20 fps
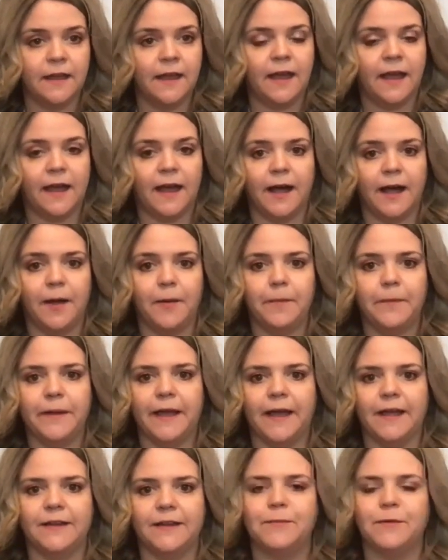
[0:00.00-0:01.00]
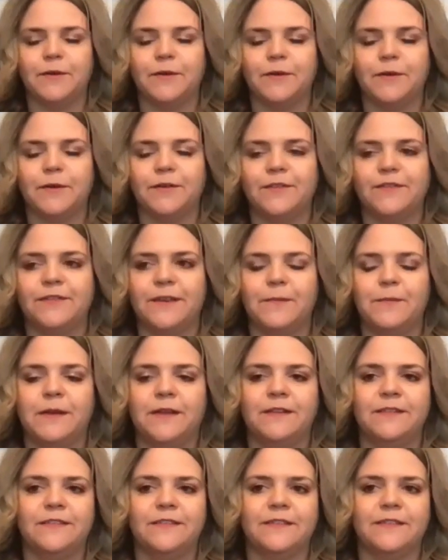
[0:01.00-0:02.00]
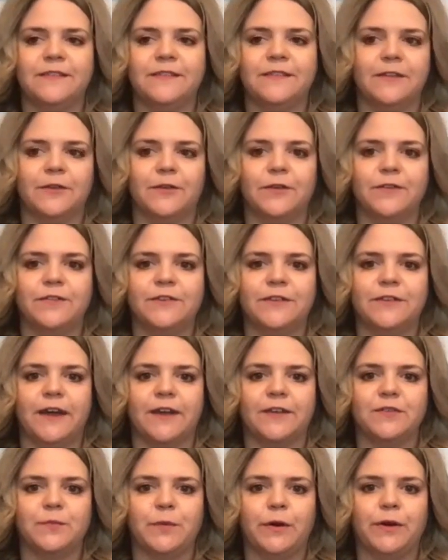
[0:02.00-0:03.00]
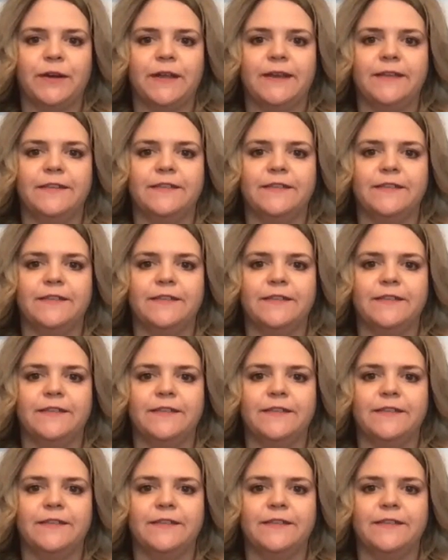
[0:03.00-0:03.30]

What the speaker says: And Robert Simmons, the crystal expert,